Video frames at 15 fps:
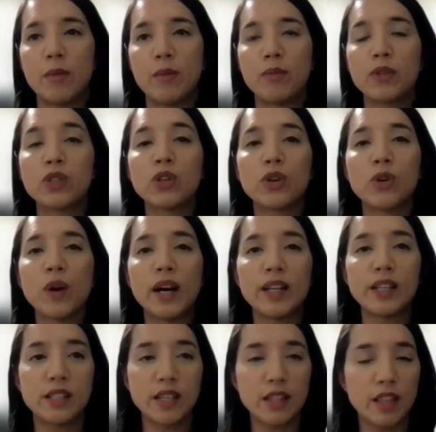So I
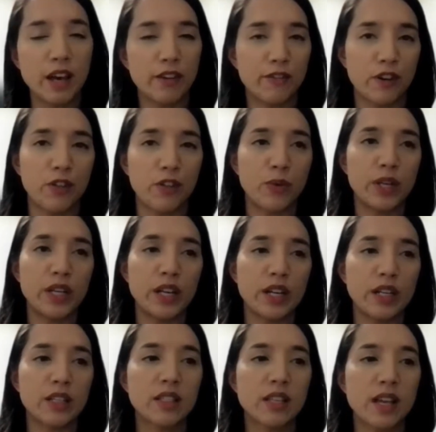did that for 3
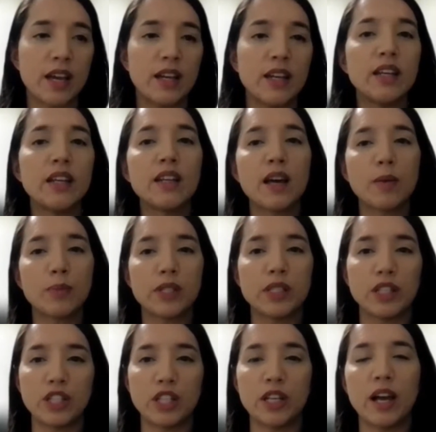years, and in that
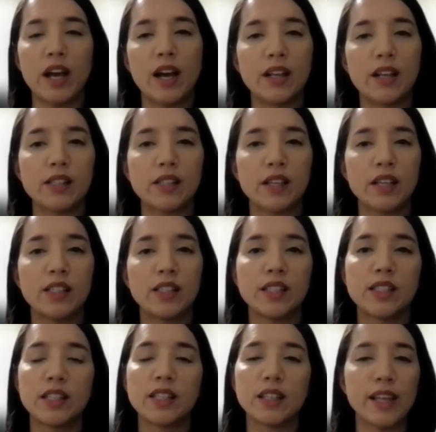position as
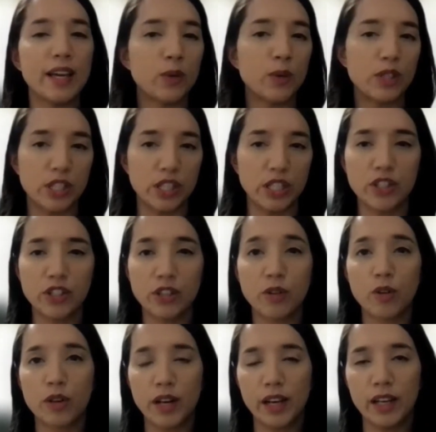assistant language teacher,
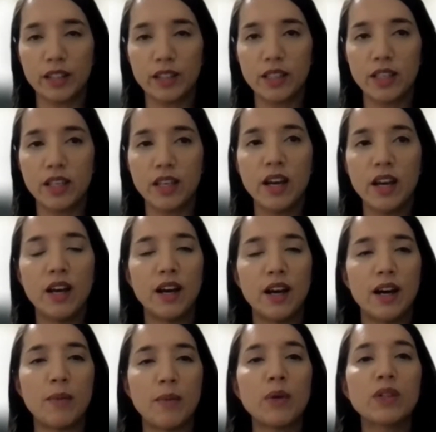or ALT,
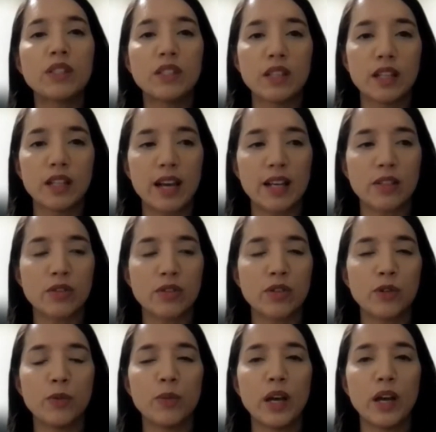I was in the
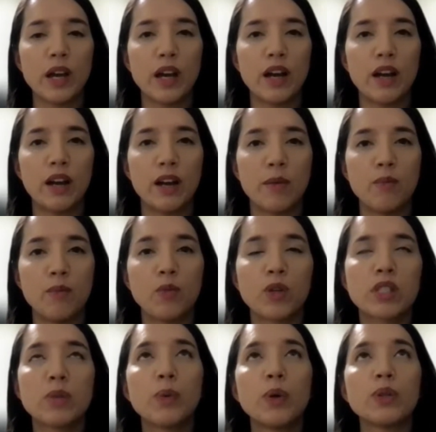classroom. We're
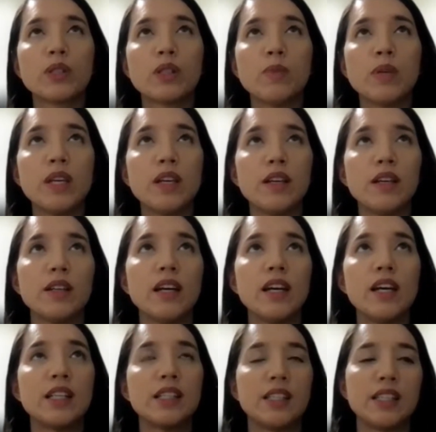supposed to be
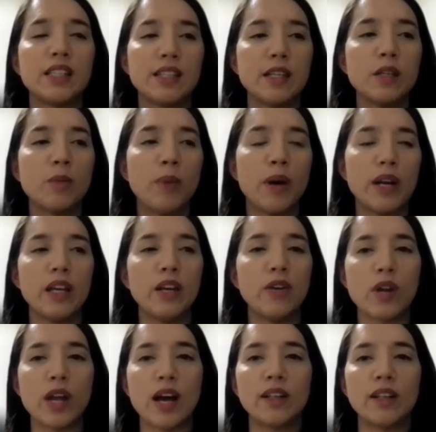an assistant, but in
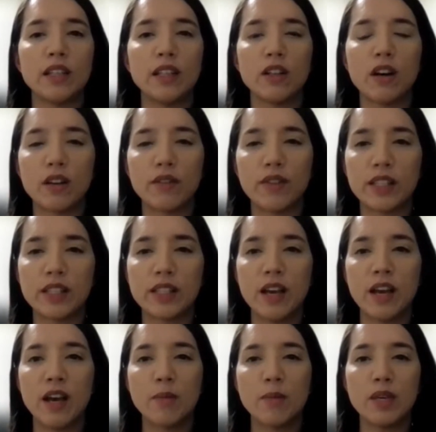reality, a lot of us
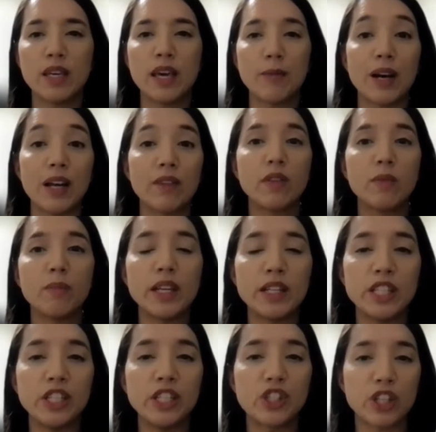became kind of the main
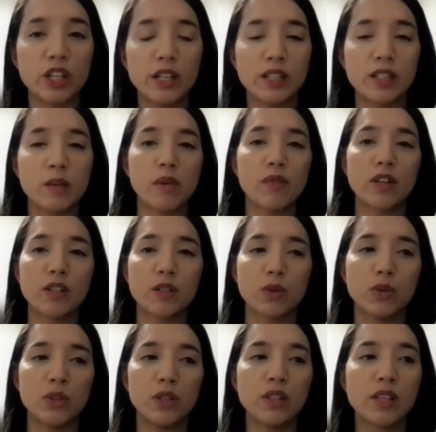teacher in some of our
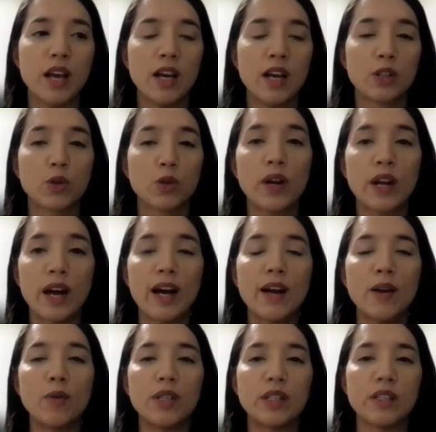schools. So when I
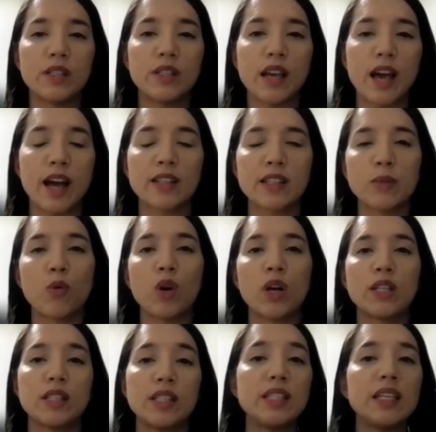was acting more
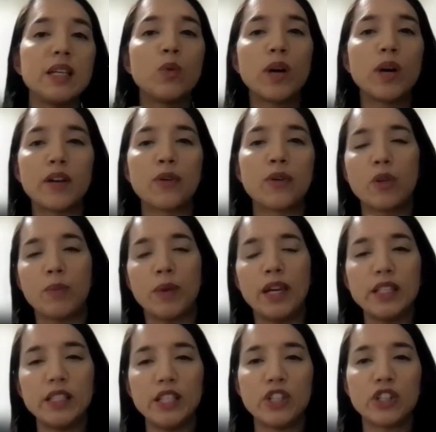as the T1 or the
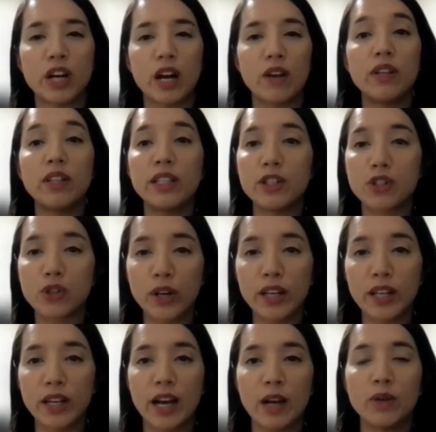main teacher, I really enjoyed
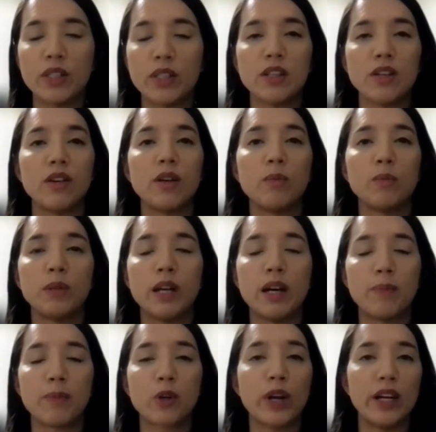it. I was,
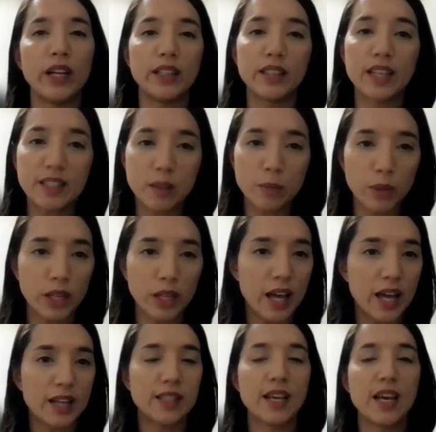creating lesson
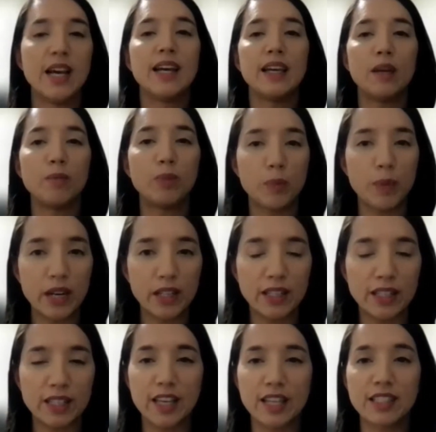plans, implementing
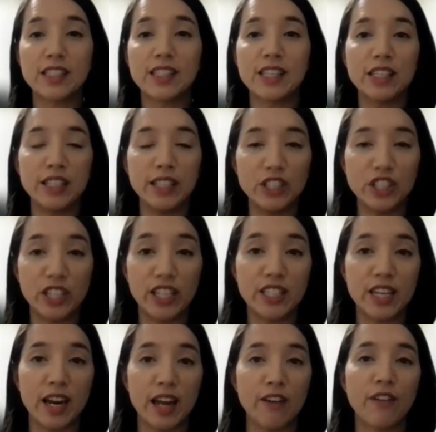these lessons and teaching kids,
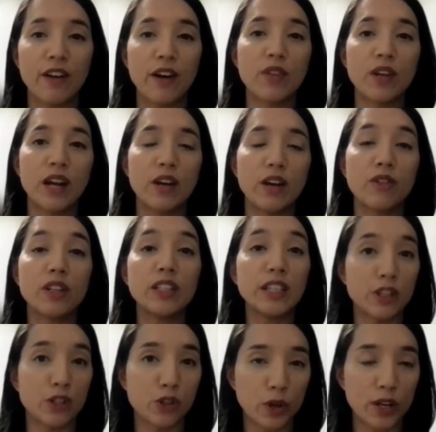and I found that I really
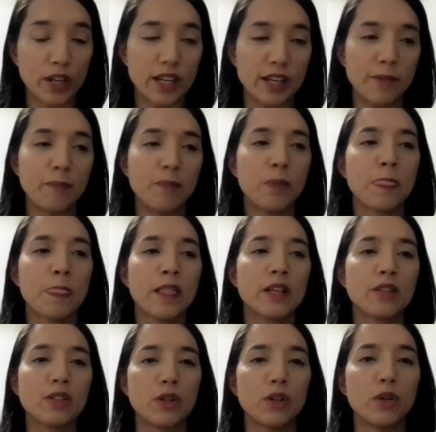enjoyed it.
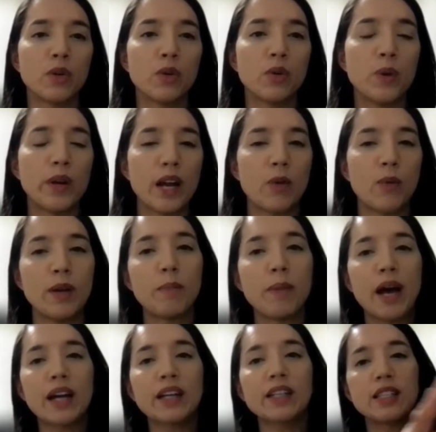So when I went
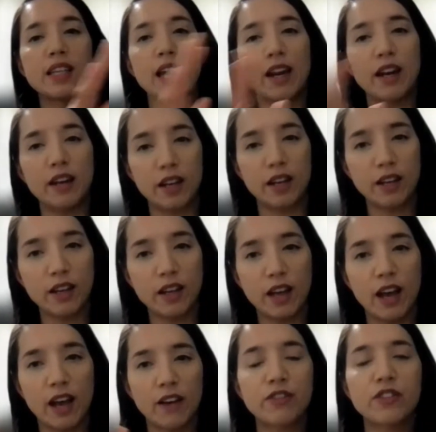back to Canada
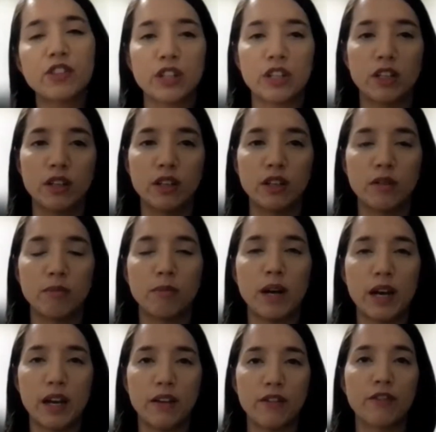after
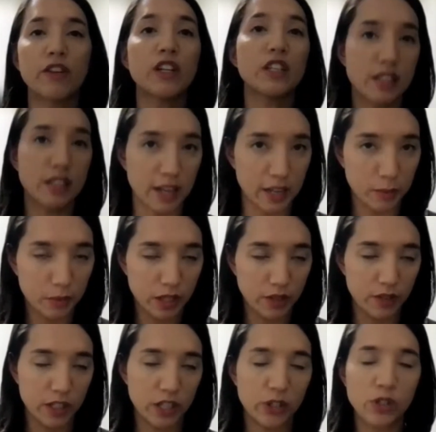my first time
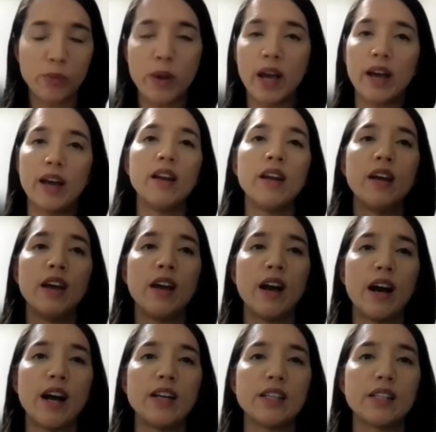living in Japan,
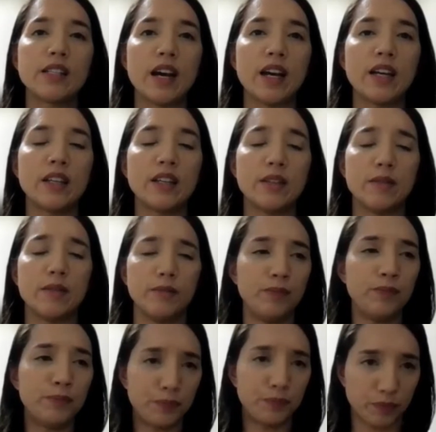I decided
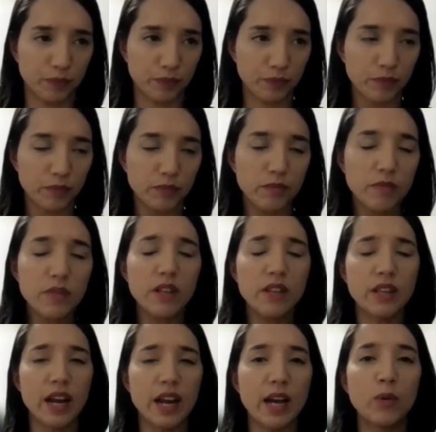
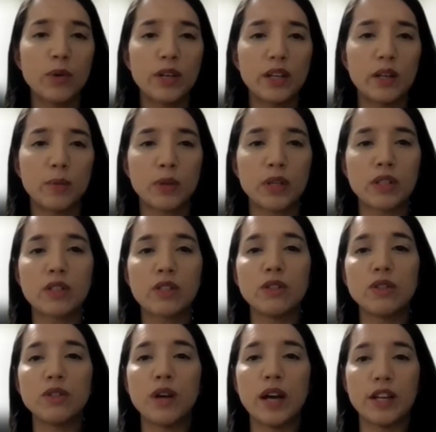that I would
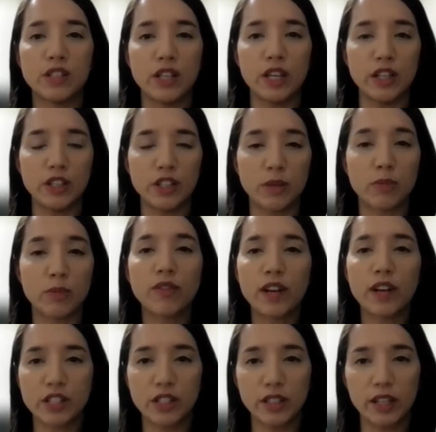pursue education
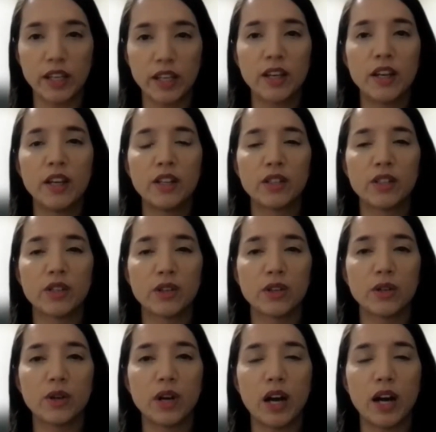professionally.
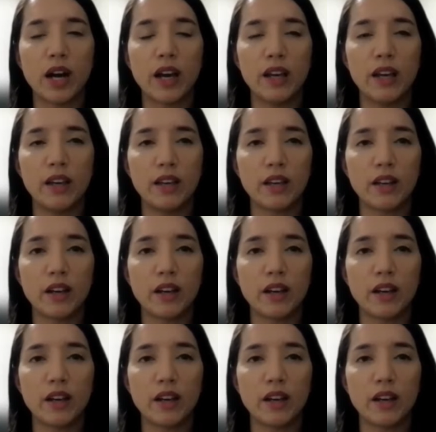So I